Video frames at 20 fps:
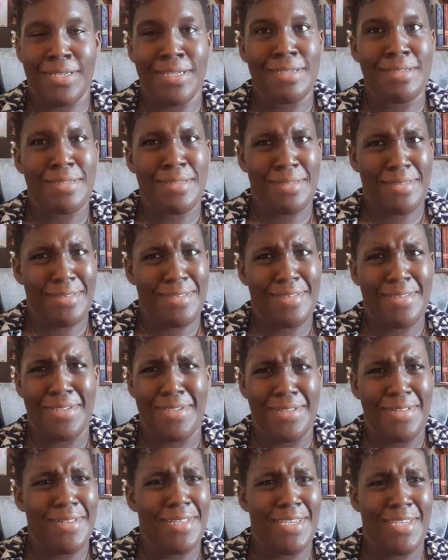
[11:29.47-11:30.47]

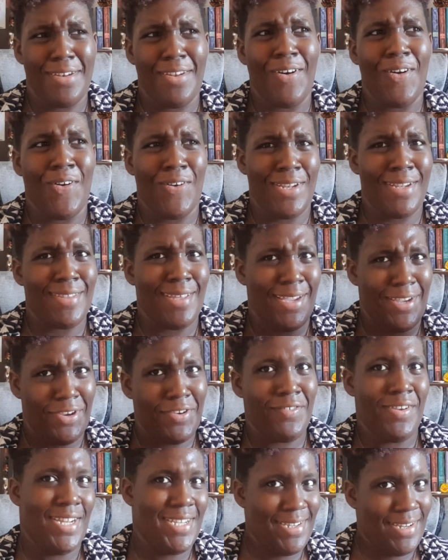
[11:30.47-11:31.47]
still in order that I
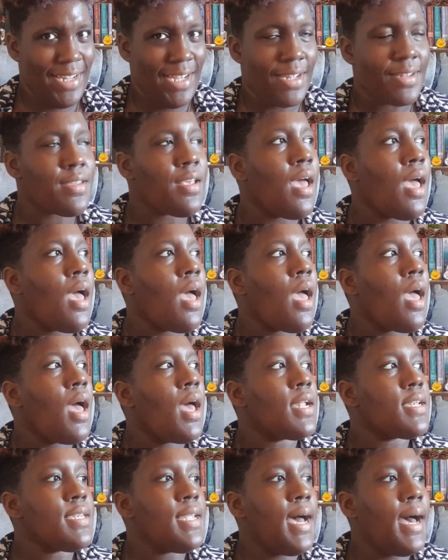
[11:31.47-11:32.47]
created
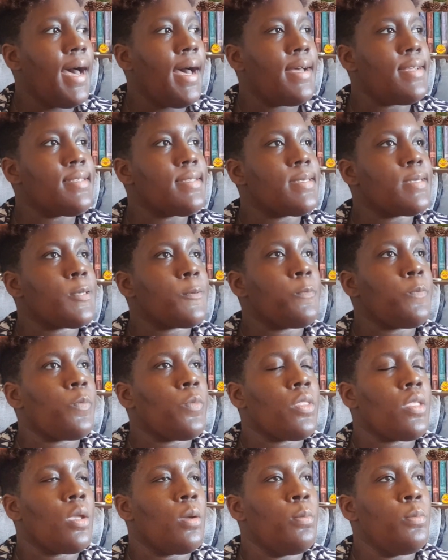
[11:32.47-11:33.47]
that
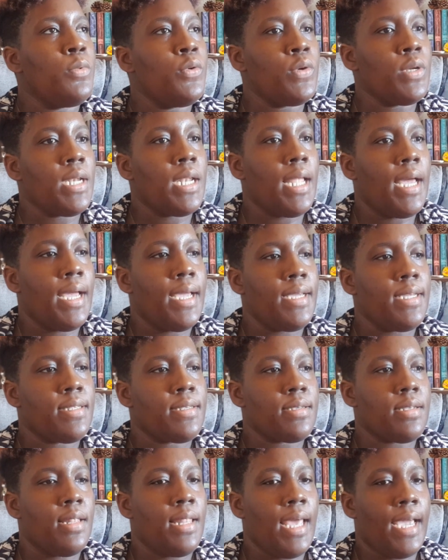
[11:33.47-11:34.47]

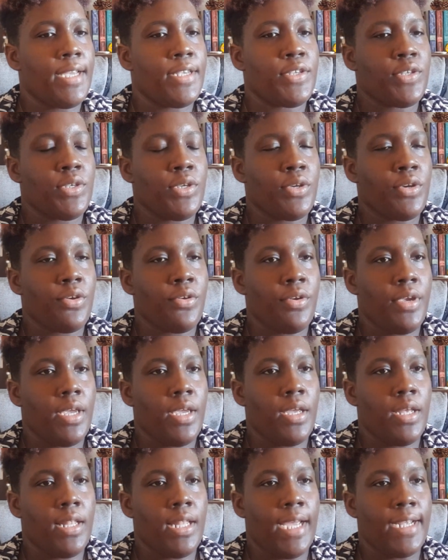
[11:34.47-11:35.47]
Moonlight likes to
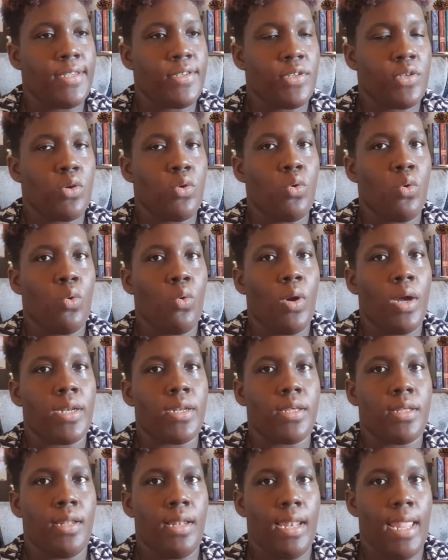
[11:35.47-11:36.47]
go
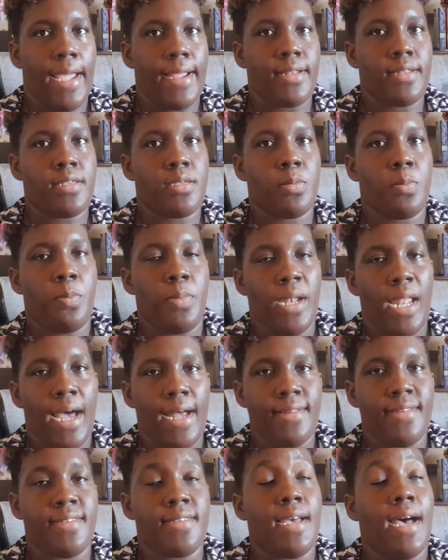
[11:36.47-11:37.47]
and collect
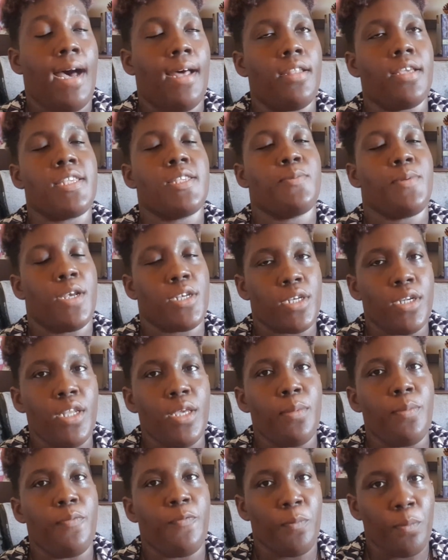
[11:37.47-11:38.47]
plants, and
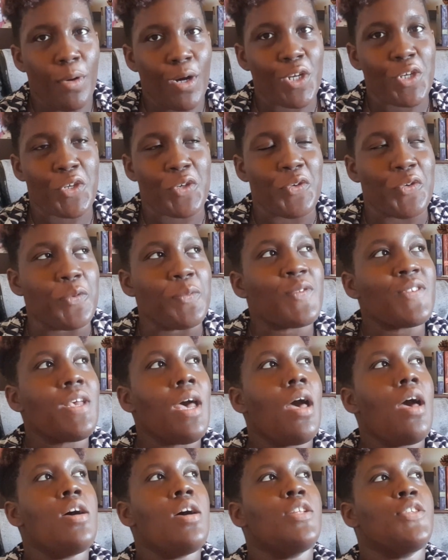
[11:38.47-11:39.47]
especially mushrooms,
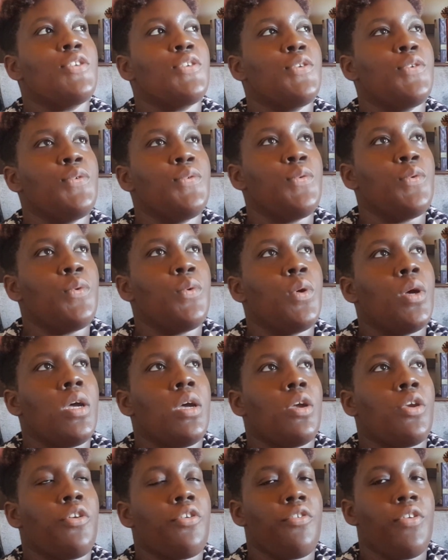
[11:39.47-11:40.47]
to
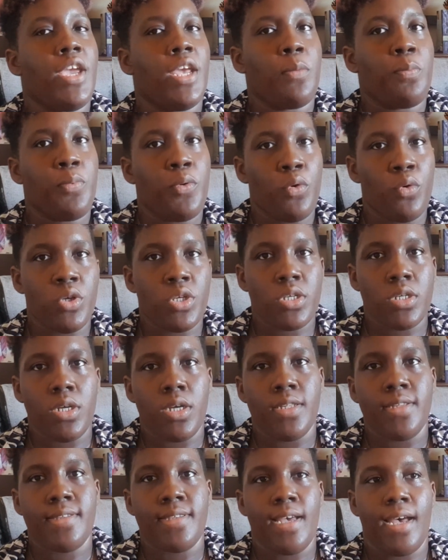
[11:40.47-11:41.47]
create
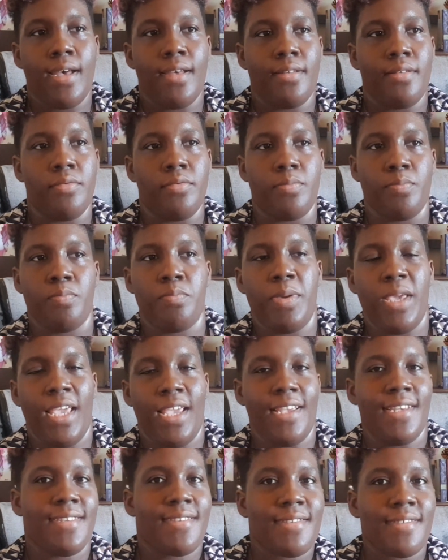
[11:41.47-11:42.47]
potions and
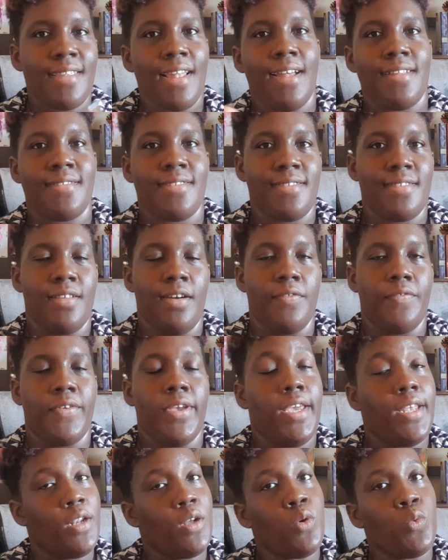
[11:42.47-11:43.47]
paste and stuff
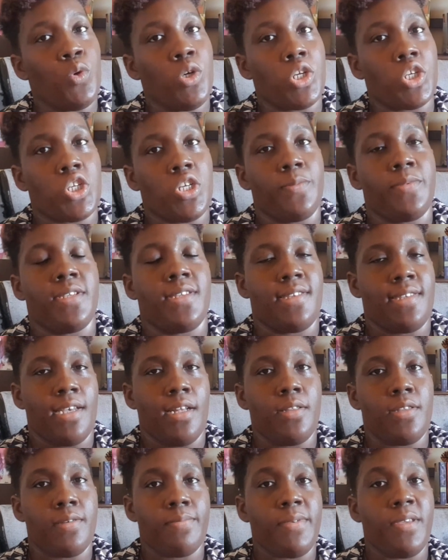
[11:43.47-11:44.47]
in her workshop to
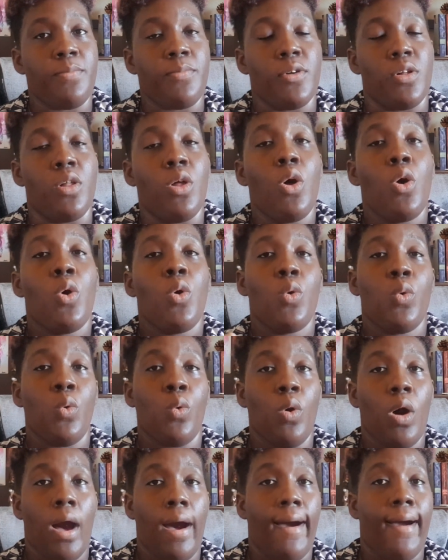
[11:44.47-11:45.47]
sell to people
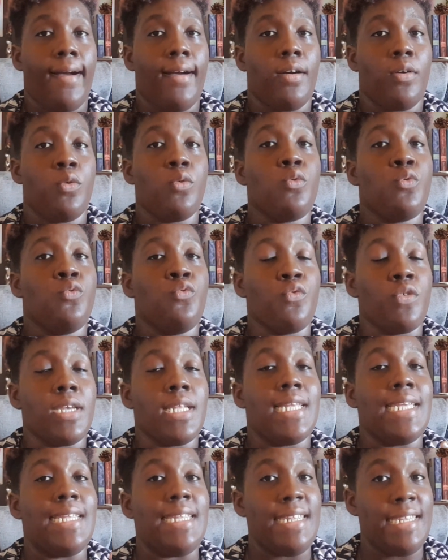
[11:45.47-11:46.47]
who
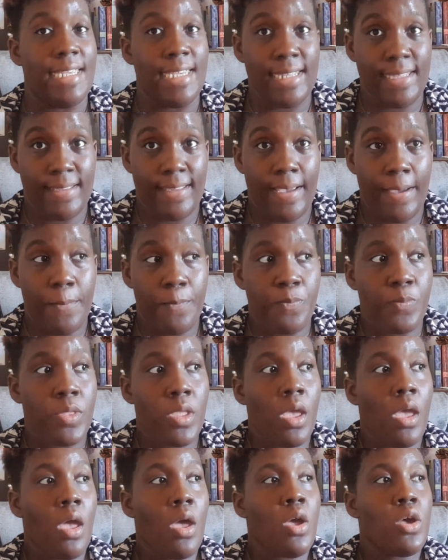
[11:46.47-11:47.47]
really need them.
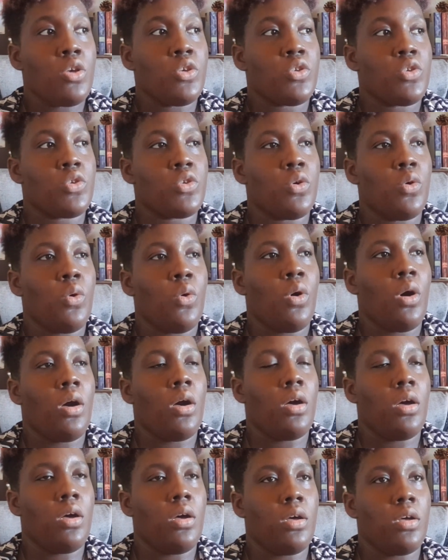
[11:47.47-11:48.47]
So
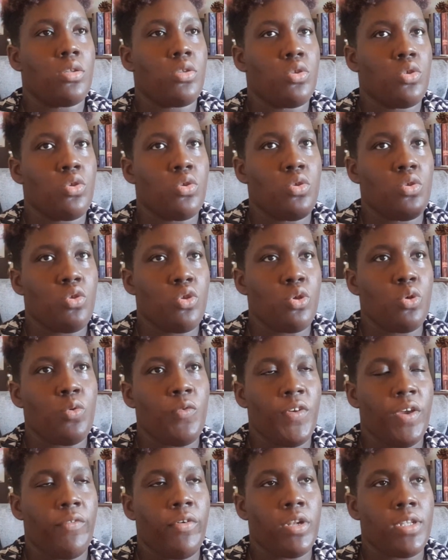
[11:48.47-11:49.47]
her 2
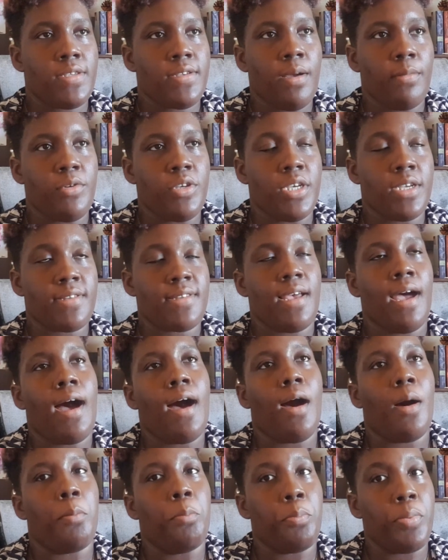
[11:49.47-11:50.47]
favorite subjects are